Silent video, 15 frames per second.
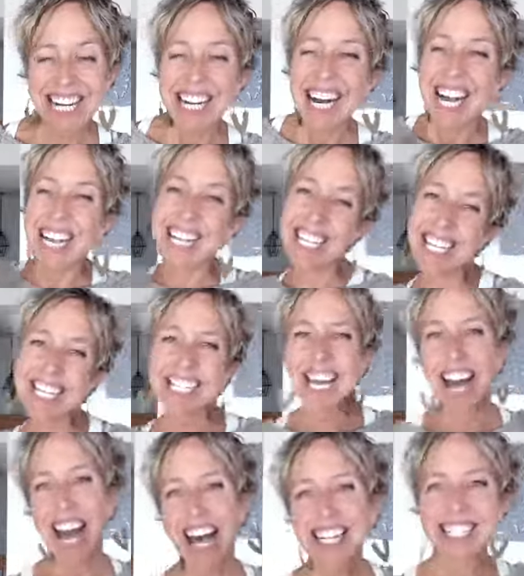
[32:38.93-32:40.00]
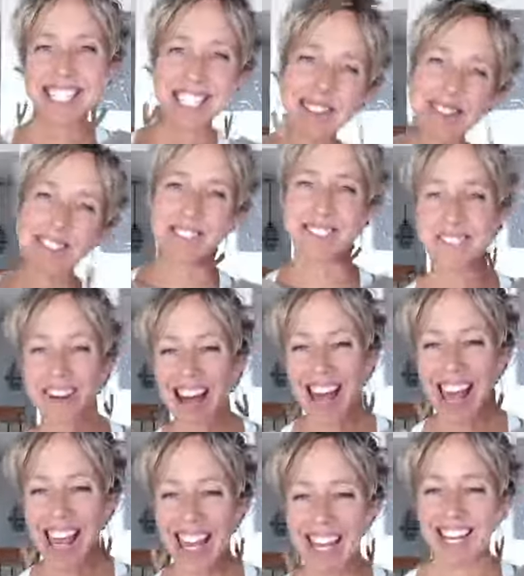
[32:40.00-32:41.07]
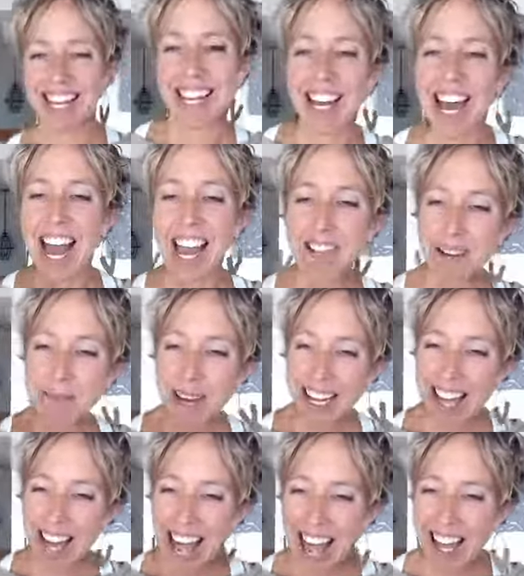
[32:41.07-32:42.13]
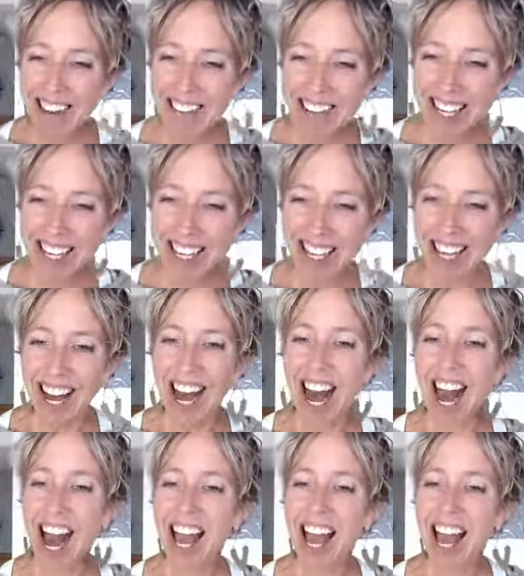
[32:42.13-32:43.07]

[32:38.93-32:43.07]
Are these hot tips or what? Hi, Rebecca Henry.